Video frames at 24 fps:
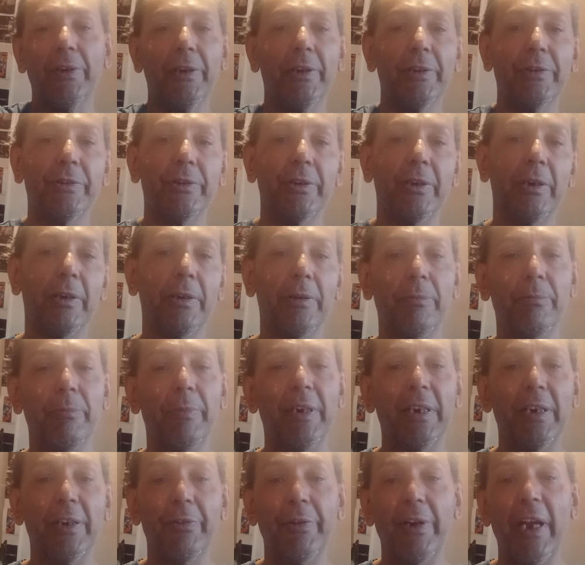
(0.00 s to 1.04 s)
as
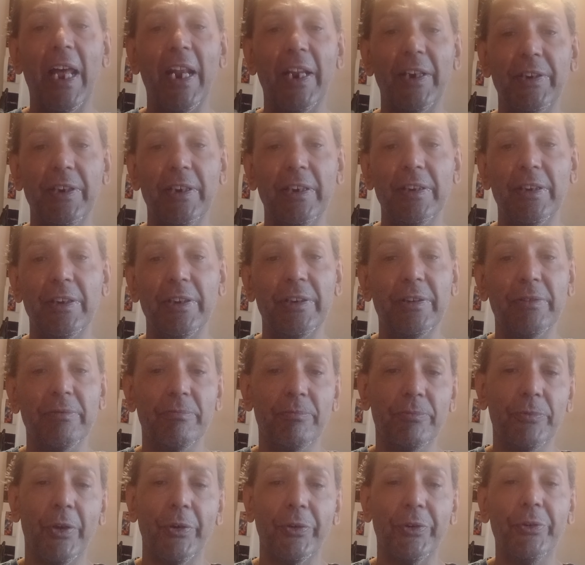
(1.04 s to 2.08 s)
being a reality
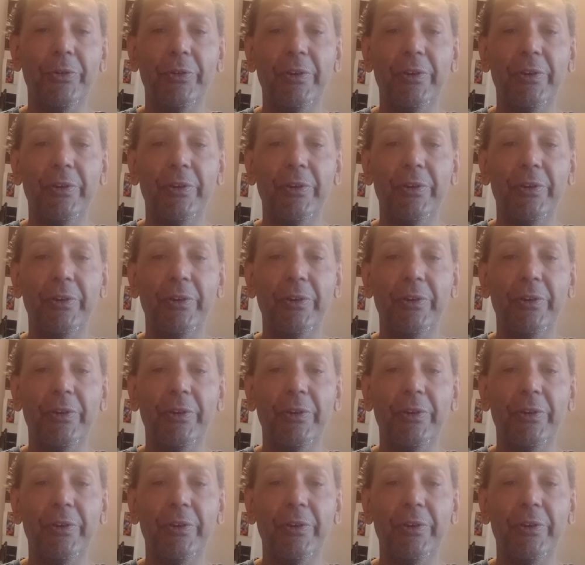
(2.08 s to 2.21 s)
not too